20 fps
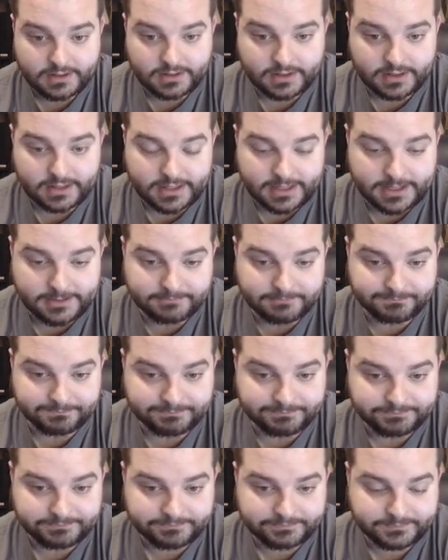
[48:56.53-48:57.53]

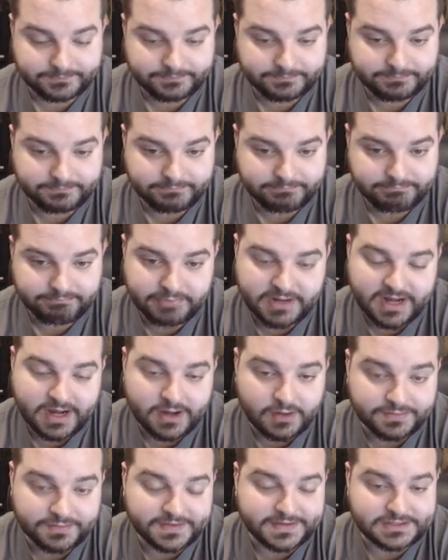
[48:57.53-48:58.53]
But I
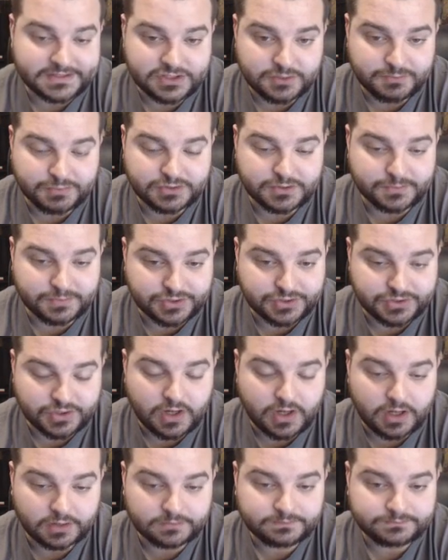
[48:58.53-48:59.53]
don't think it's super
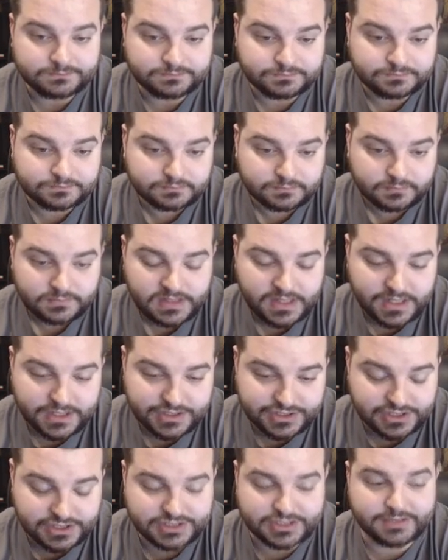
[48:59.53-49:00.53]
strong. It's
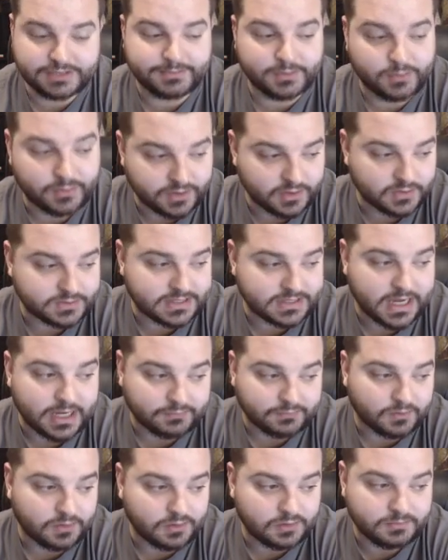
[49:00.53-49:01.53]
just going to be one of those high
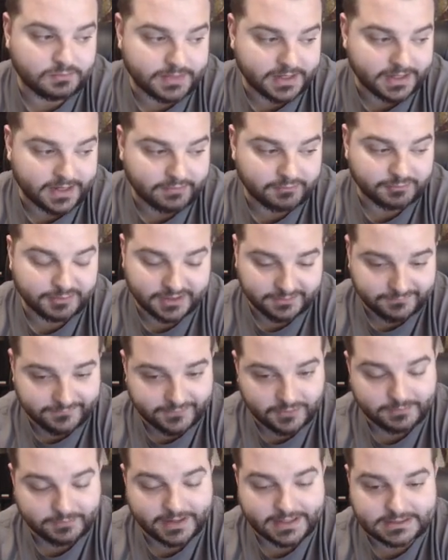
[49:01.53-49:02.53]
roll, make everybody
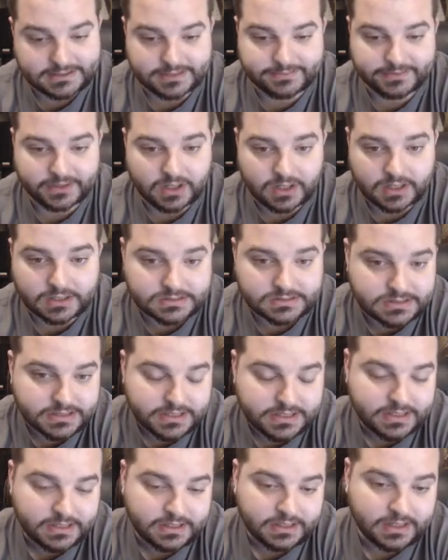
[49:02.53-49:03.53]
feel bad type of cards.
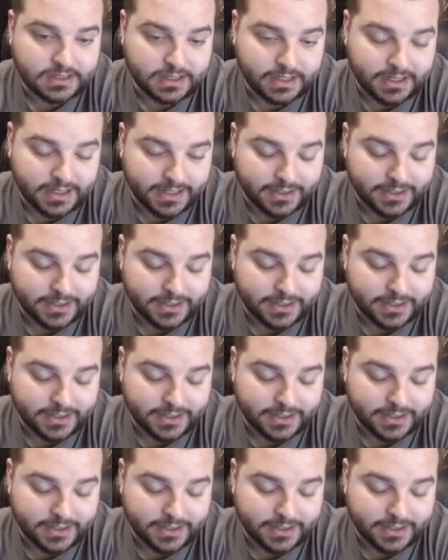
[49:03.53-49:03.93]
I